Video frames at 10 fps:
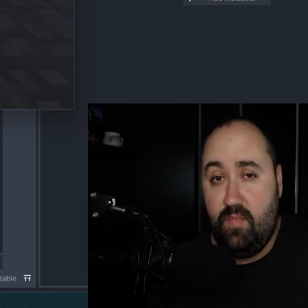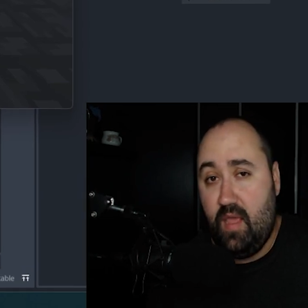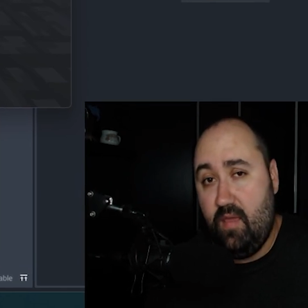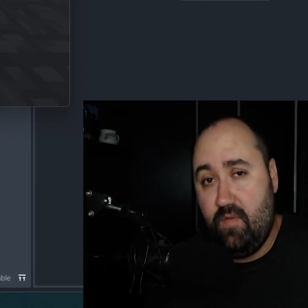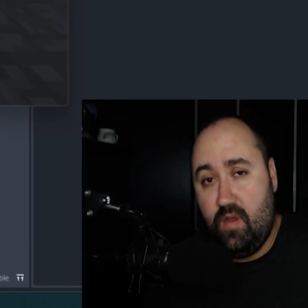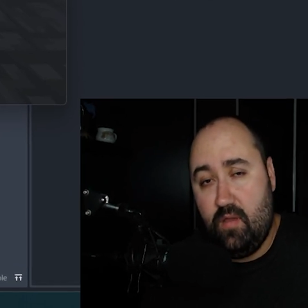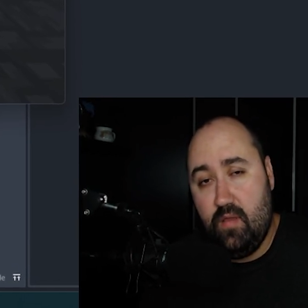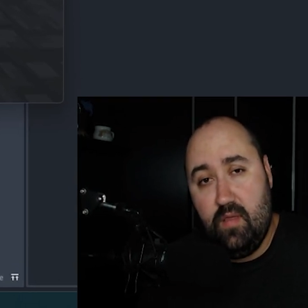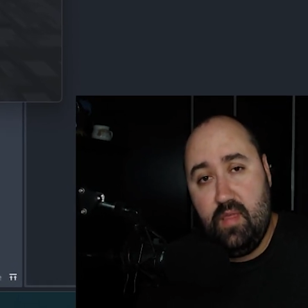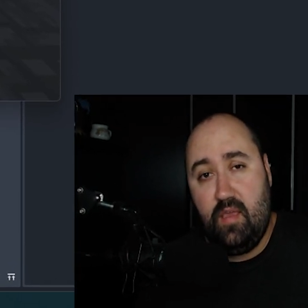David.
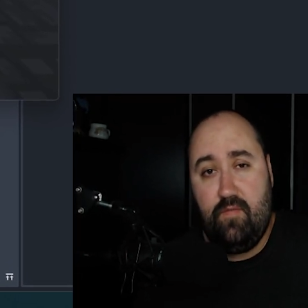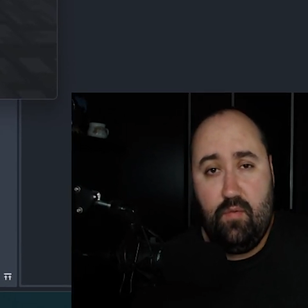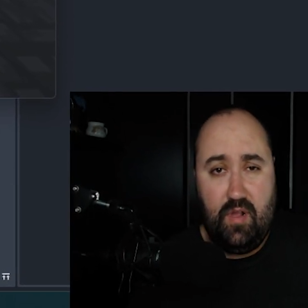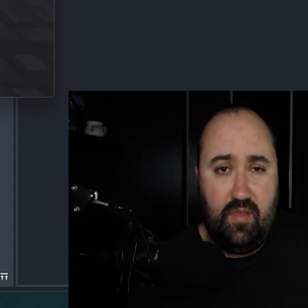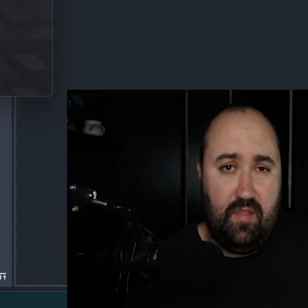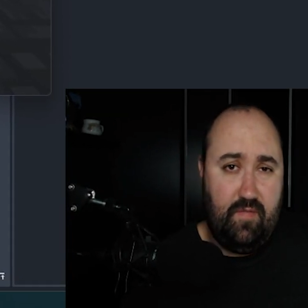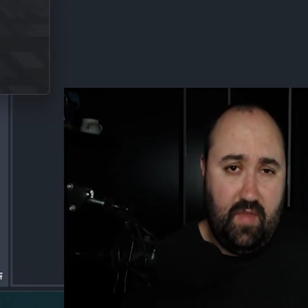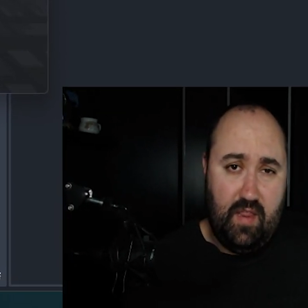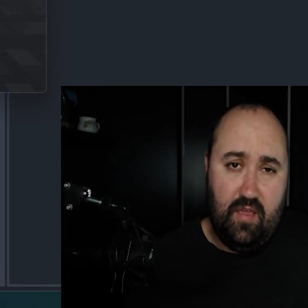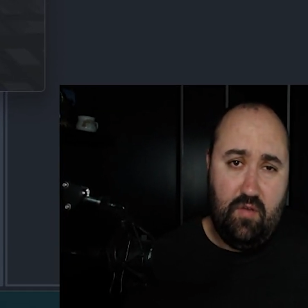Thanks for watching this
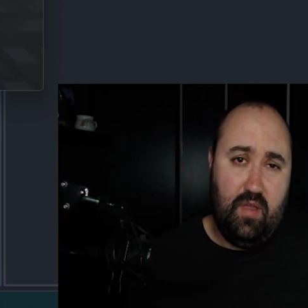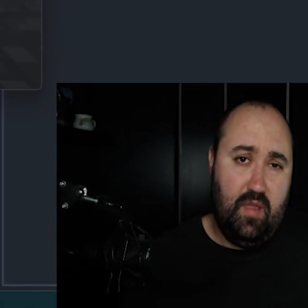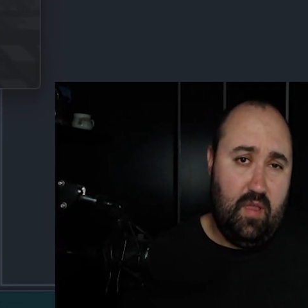video.